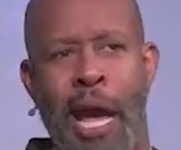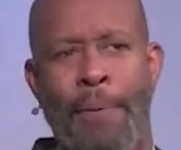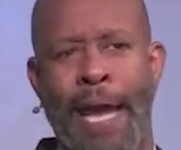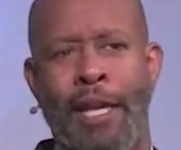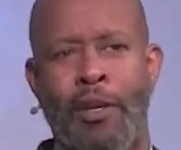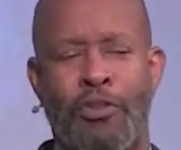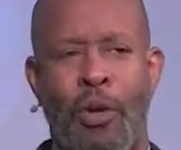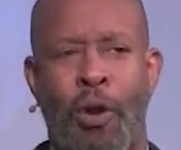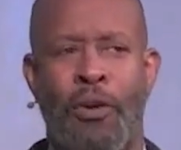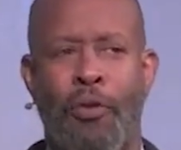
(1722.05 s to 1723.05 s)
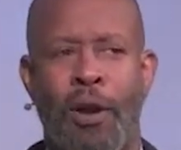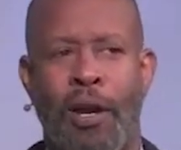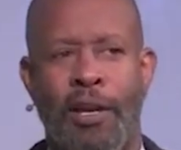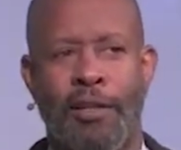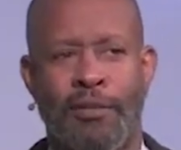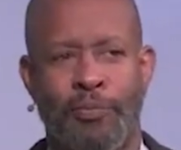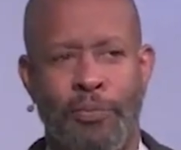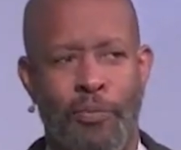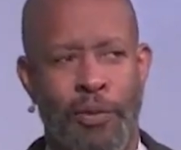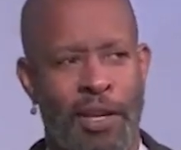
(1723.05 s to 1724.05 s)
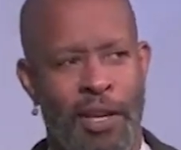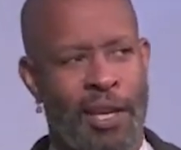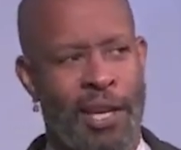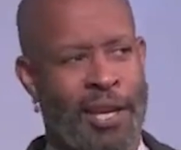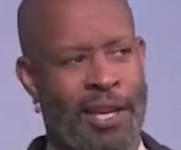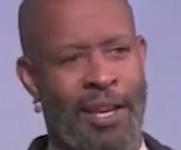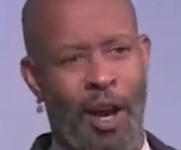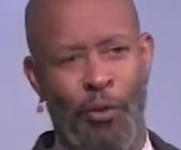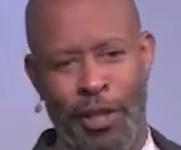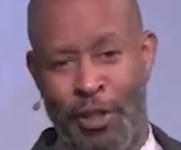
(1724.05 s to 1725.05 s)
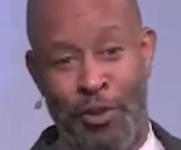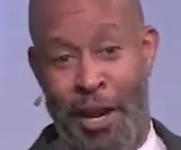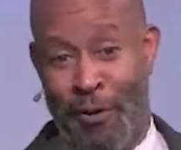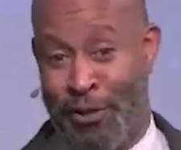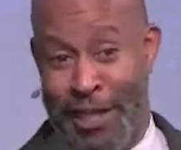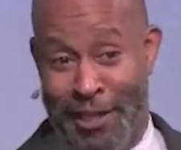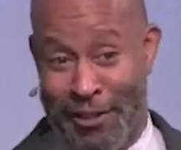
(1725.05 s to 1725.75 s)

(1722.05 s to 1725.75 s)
Company I used to work for. Hopefully, she'll never see this.